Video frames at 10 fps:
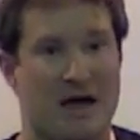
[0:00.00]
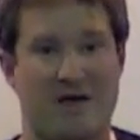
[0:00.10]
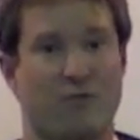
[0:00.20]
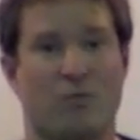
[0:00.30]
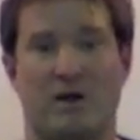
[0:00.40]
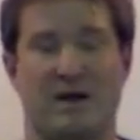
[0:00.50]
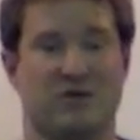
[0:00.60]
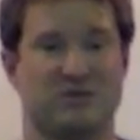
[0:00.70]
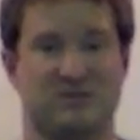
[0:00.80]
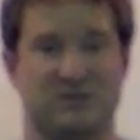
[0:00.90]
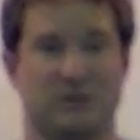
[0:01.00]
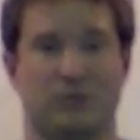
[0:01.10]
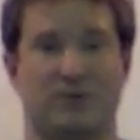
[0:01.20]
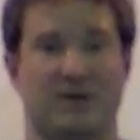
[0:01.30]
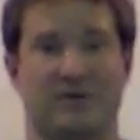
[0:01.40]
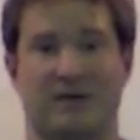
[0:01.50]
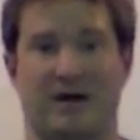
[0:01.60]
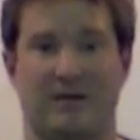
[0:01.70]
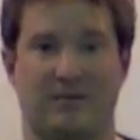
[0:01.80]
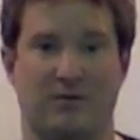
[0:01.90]
everyone else is included
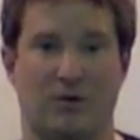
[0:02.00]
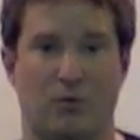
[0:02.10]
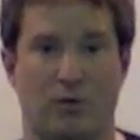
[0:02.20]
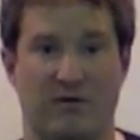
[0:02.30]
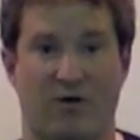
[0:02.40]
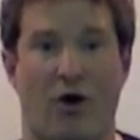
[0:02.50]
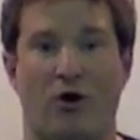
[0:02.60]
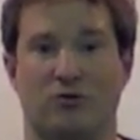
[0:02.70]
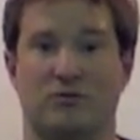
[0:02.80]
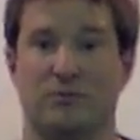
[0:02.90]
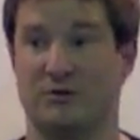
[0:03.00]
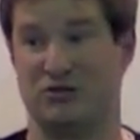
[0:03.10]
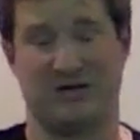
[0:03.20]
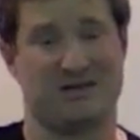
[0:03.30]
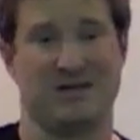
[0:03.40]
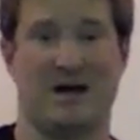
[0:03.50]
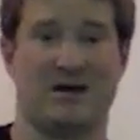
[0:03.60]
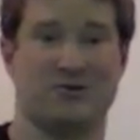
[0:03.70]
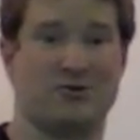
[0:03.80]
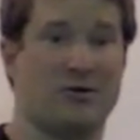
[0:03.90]
in We've all rejected
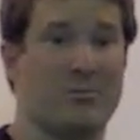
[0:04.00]
God and turned